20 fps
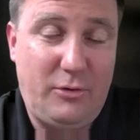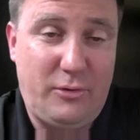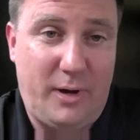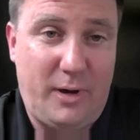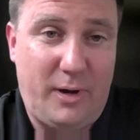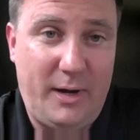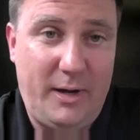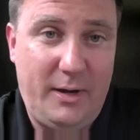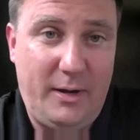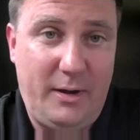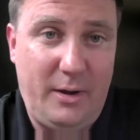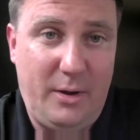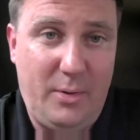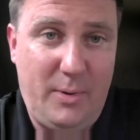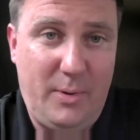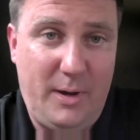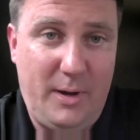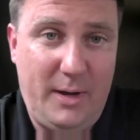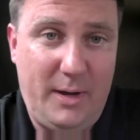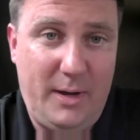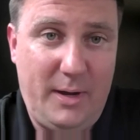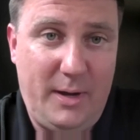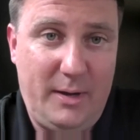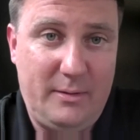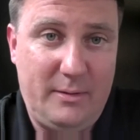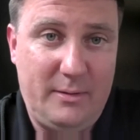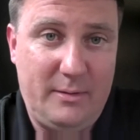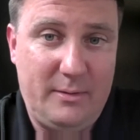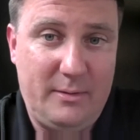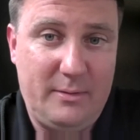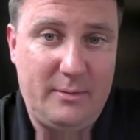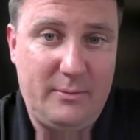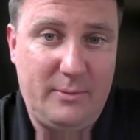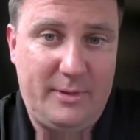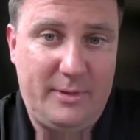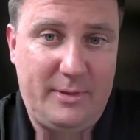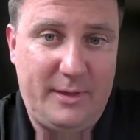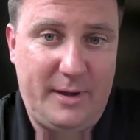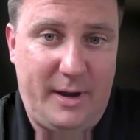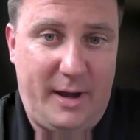try to go in
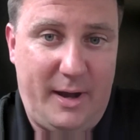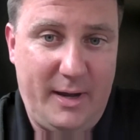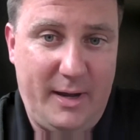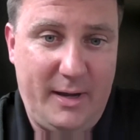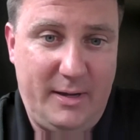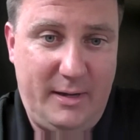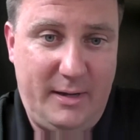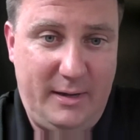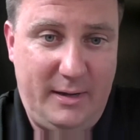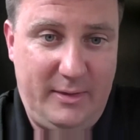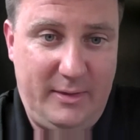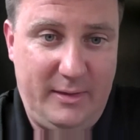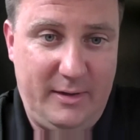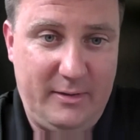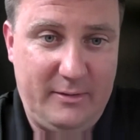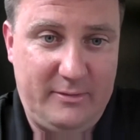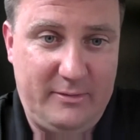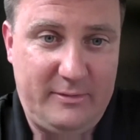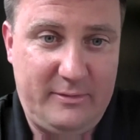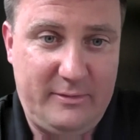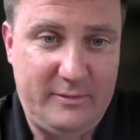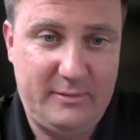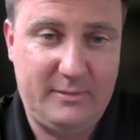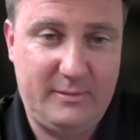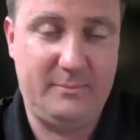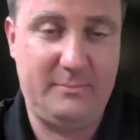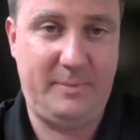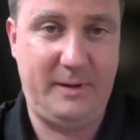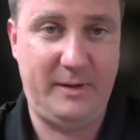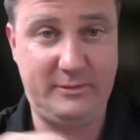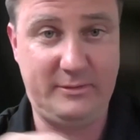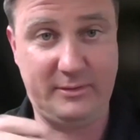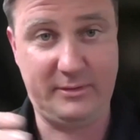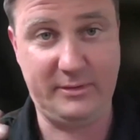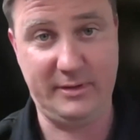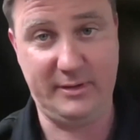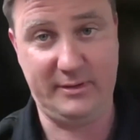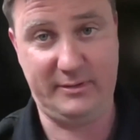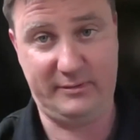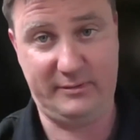with an IND that is
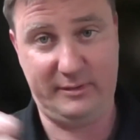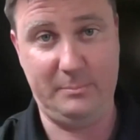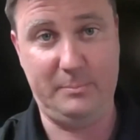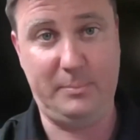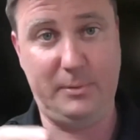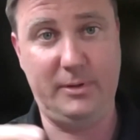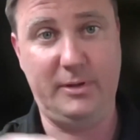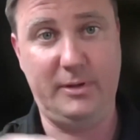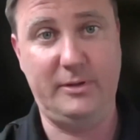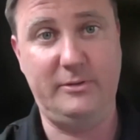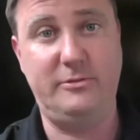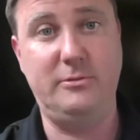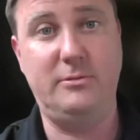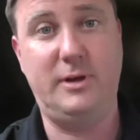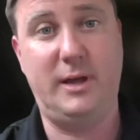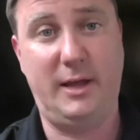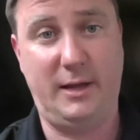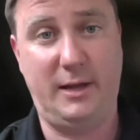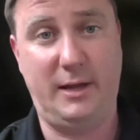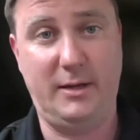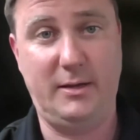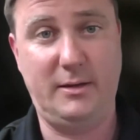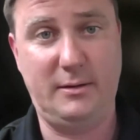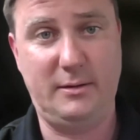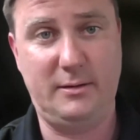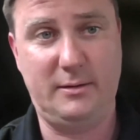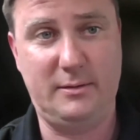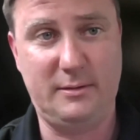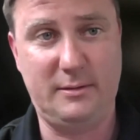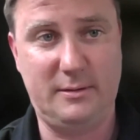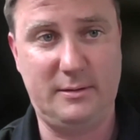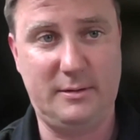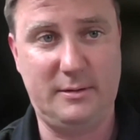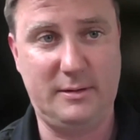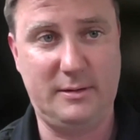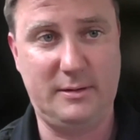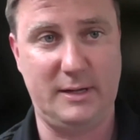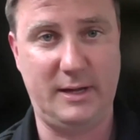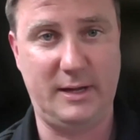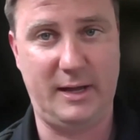basically as simple as you can,
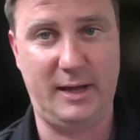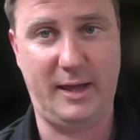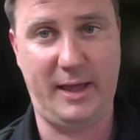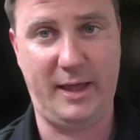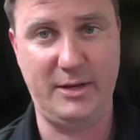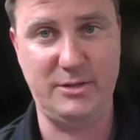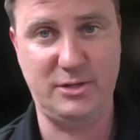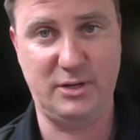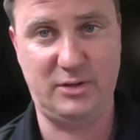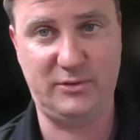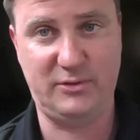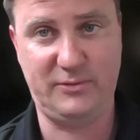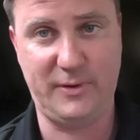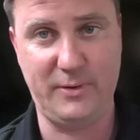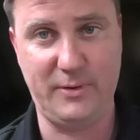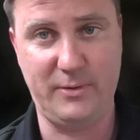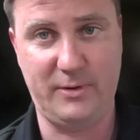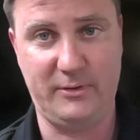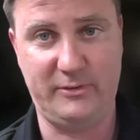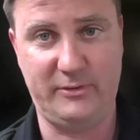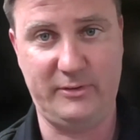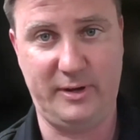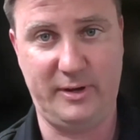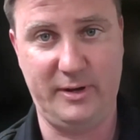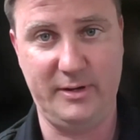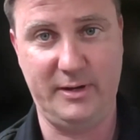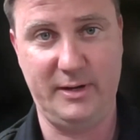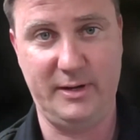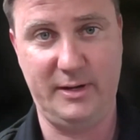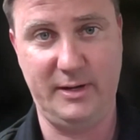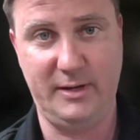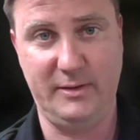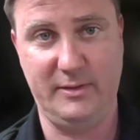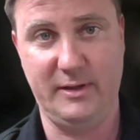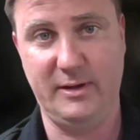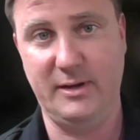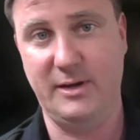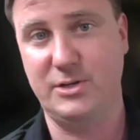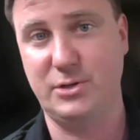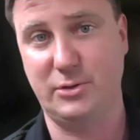and just focus on getting
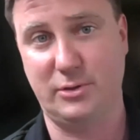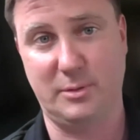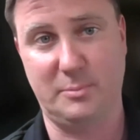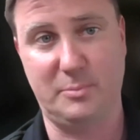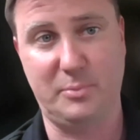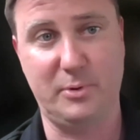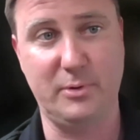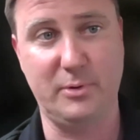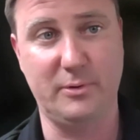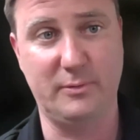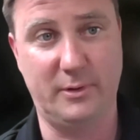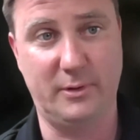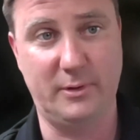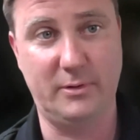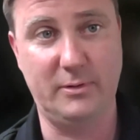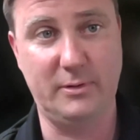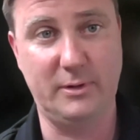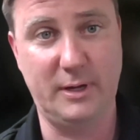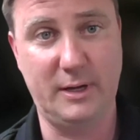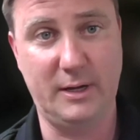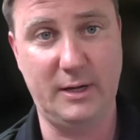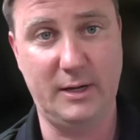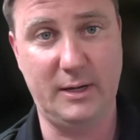the initial approval.